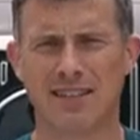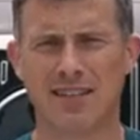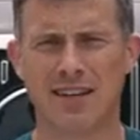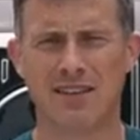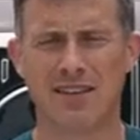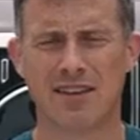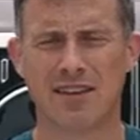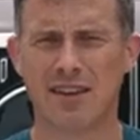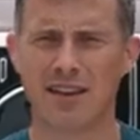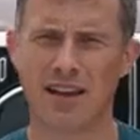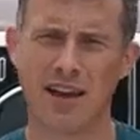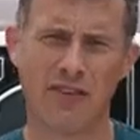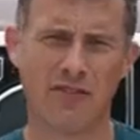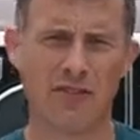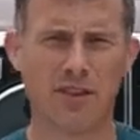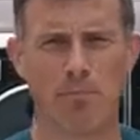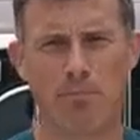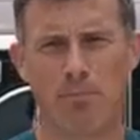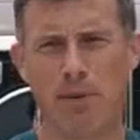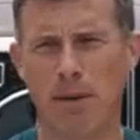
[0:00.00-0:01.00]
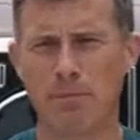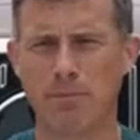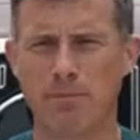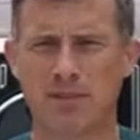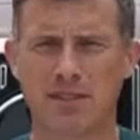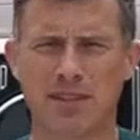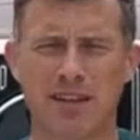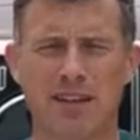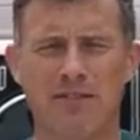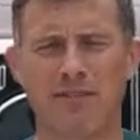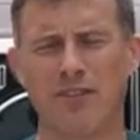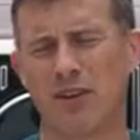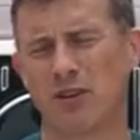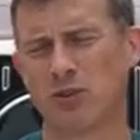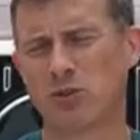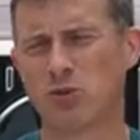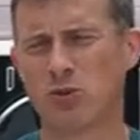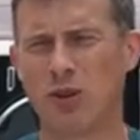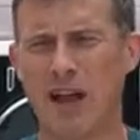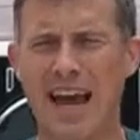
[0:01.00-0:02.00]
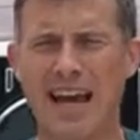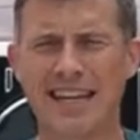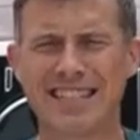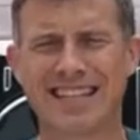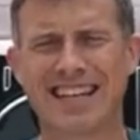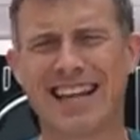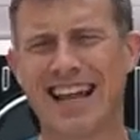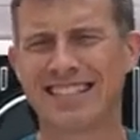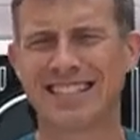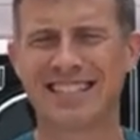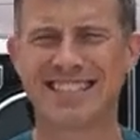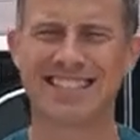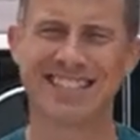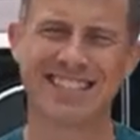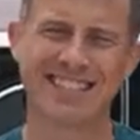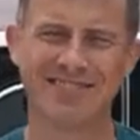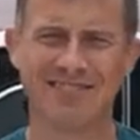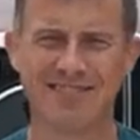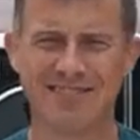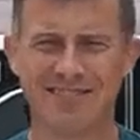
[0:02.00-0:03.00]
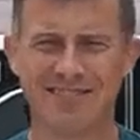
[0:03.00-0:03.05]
so that you can go over the bumps and it feels all S-classy still.